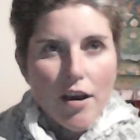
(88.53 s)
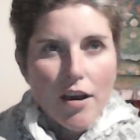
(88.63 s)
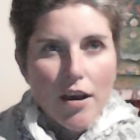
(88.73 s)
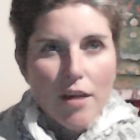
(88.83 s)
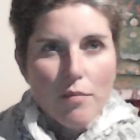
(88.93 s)

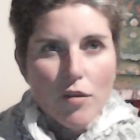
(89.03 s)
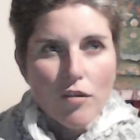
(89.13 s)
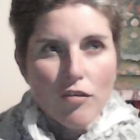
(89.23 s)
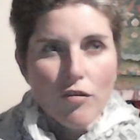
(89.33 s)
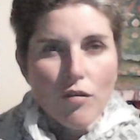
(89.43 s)
I'm not
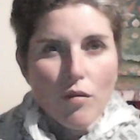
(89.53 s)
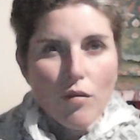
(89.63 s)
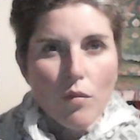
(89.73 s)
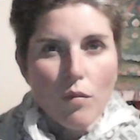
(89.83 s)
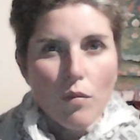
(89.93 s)
sure
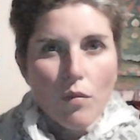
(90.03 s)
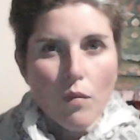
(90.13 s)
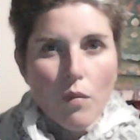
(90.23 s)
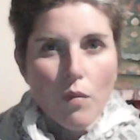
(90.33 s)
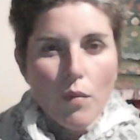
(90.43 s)

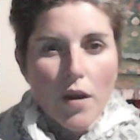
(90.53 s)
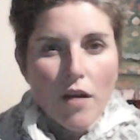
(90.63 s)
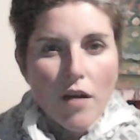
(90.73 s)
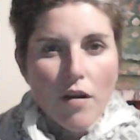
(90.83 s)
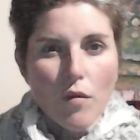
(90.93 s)

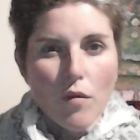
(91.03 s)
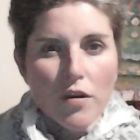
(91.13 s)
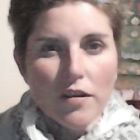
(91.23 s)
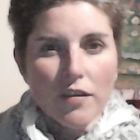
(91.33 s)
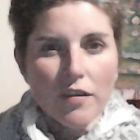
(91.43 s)
where I wanted
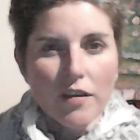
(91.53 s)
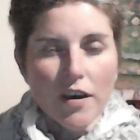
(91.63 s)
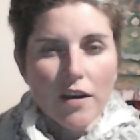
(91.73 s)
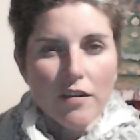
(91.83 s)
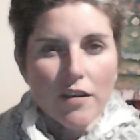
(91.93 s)
to
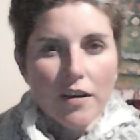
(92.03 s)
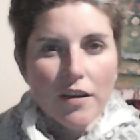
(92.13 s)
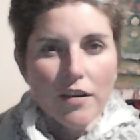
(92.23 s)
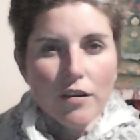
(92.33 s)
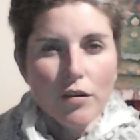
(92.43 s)
start. I had
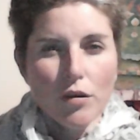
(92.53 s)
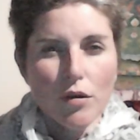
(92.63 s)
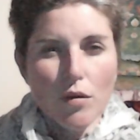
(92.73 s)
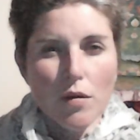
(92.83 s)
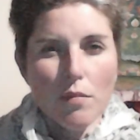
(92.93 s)

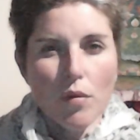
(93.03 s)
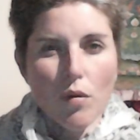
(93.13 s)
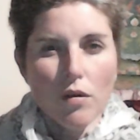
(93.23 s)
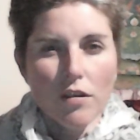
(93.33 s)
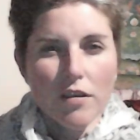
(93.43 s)
two
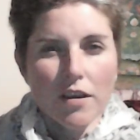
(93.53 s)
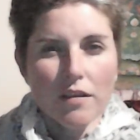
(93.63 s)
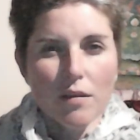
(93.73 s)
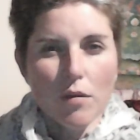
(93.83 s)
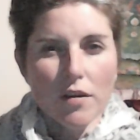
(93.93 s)
important things I
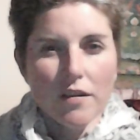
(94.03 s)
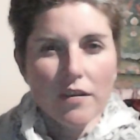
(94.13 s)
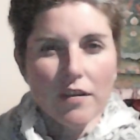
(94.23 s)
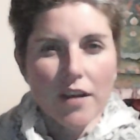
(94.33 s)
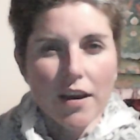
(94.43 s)
wanted to
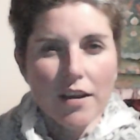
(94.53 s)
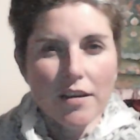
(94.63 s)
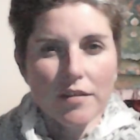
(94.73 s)
say.